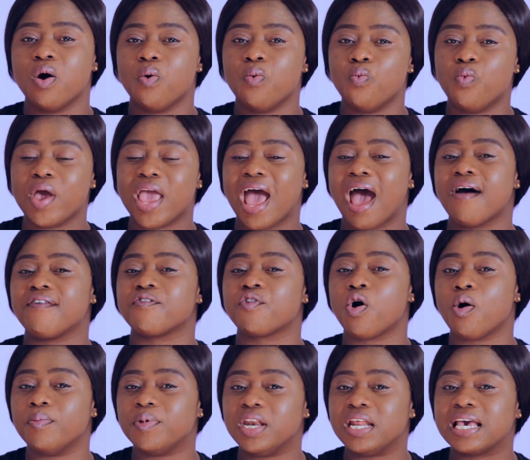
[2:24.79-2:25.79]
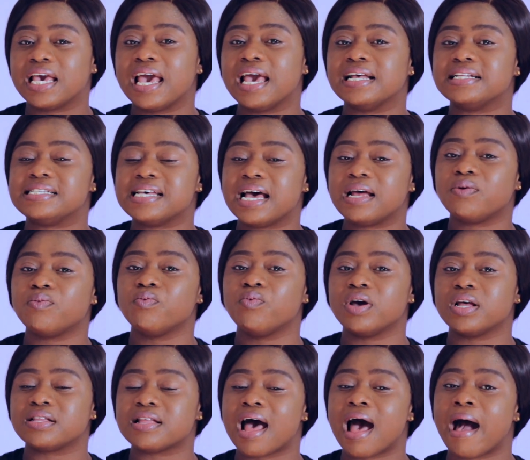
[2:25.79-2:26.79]
we have communicated
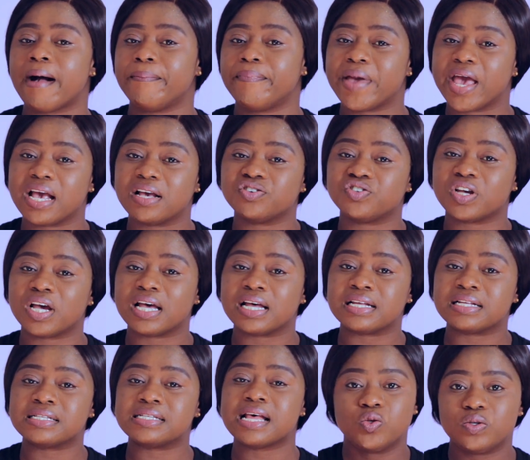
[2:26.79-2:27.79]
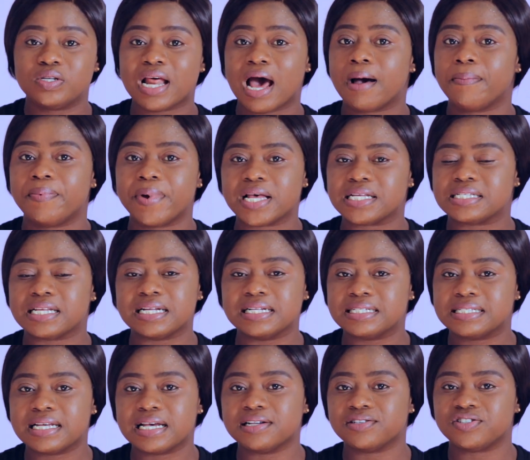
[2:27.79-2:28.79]
with our patients to that
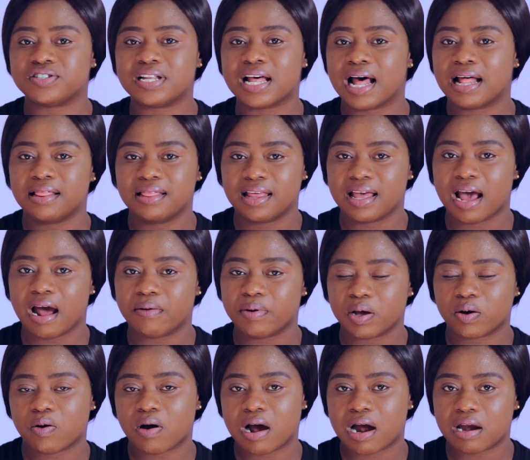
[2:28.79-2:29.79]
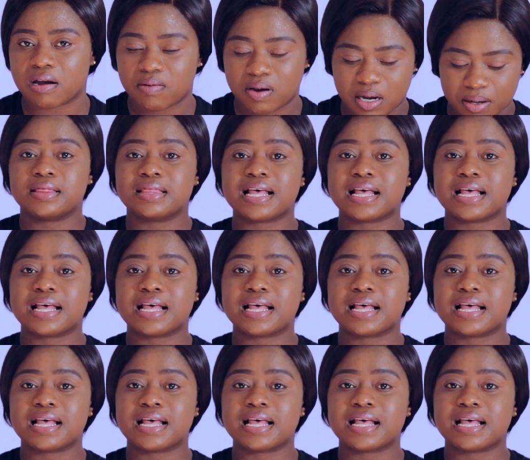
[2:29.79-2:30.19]
percentage that they are requiring.